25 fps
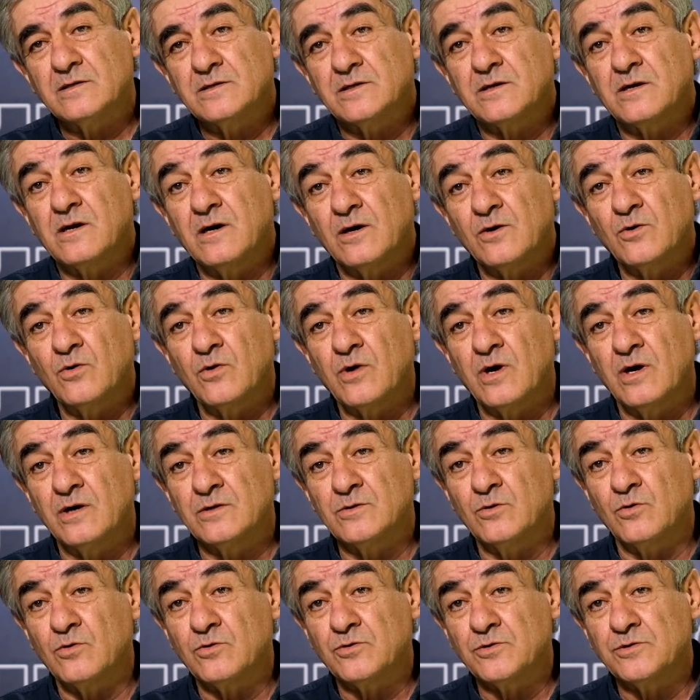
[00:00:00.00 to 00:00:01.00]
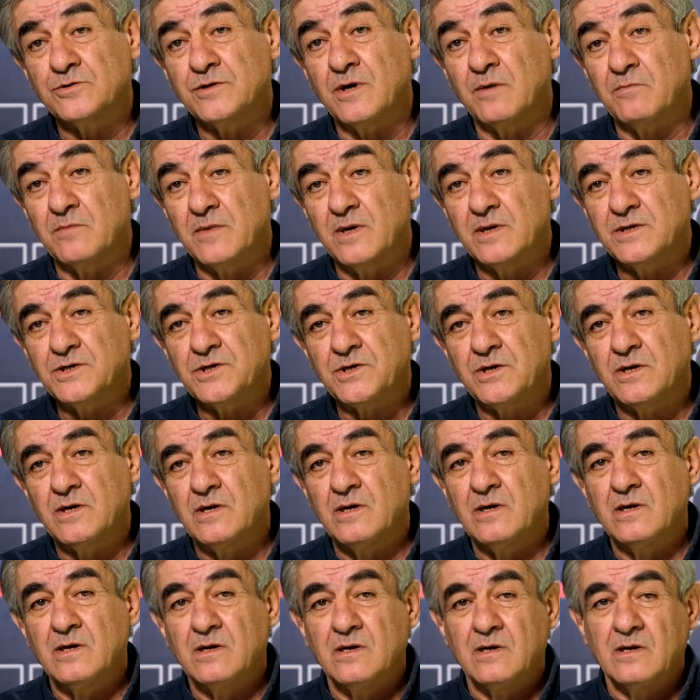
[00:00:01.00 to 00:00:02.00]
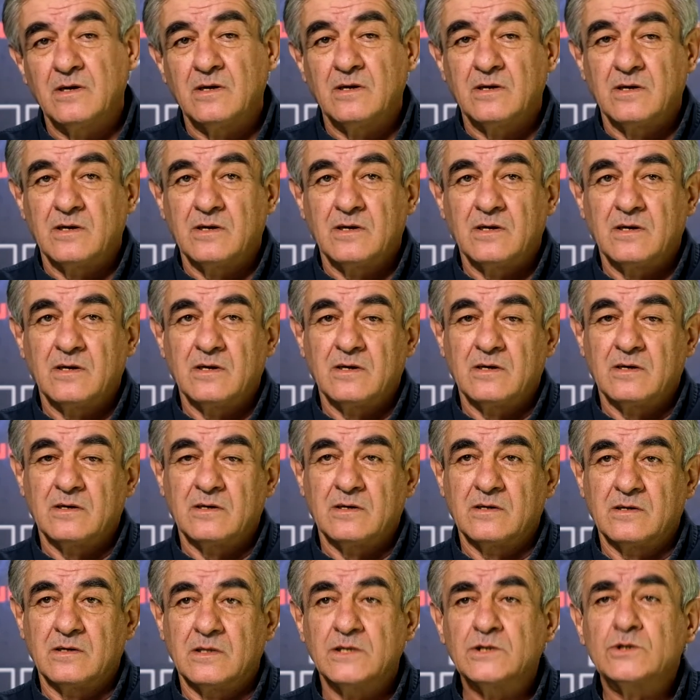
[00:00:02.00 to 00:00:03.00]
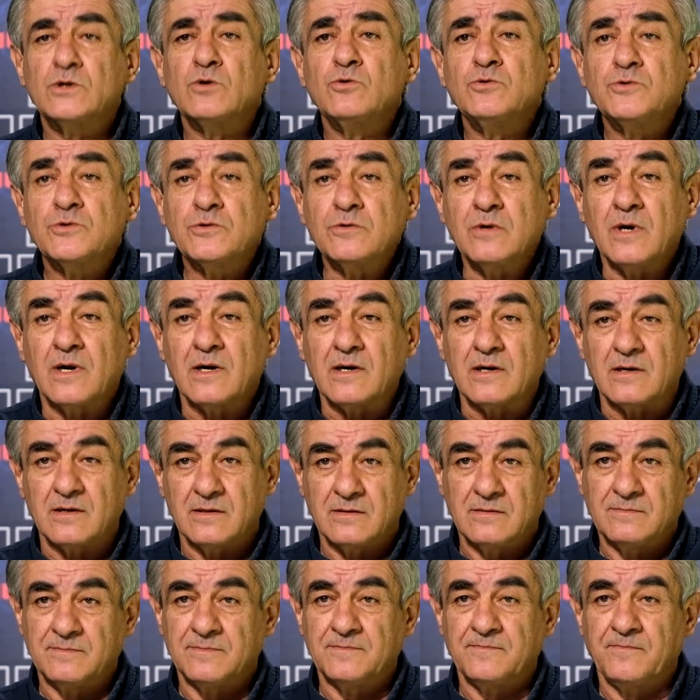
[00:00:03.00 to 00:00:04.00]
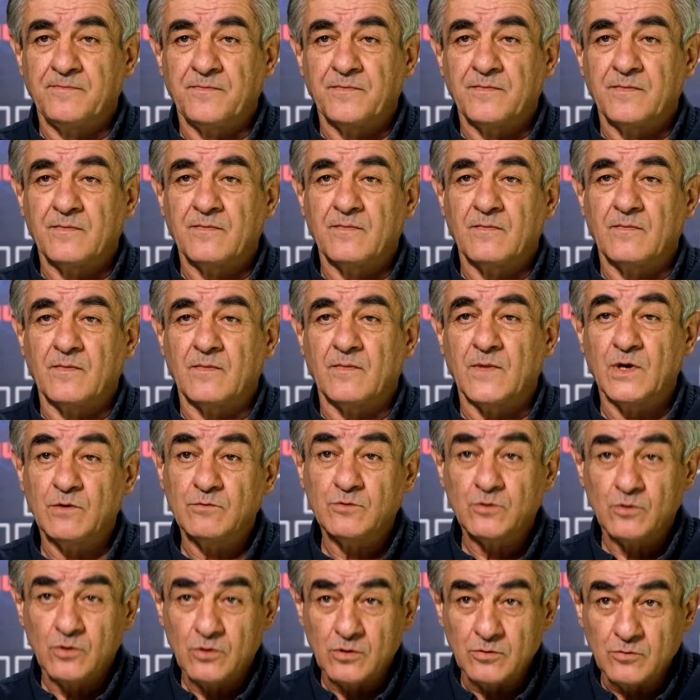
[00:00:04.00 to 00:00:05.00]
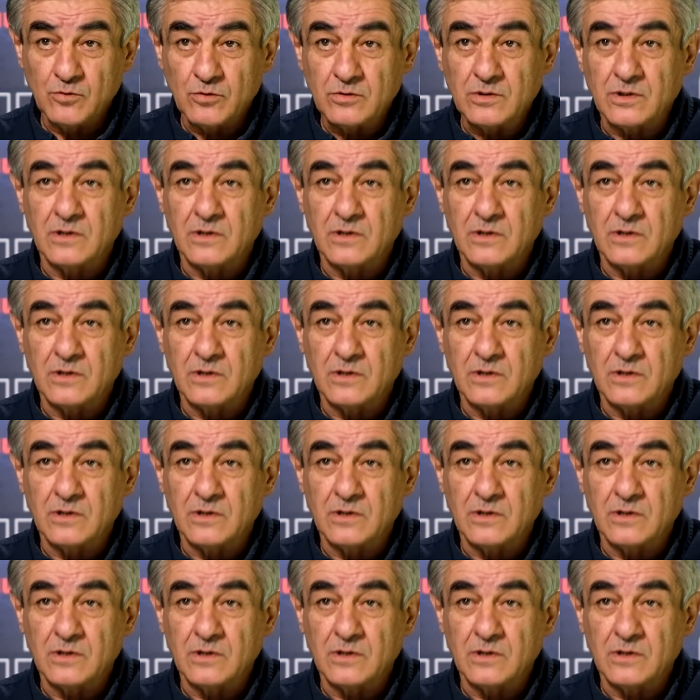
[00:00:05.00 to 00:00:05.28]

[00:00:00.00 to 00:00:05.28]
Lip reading: A person can choose uncertainty, and people can choose that as well.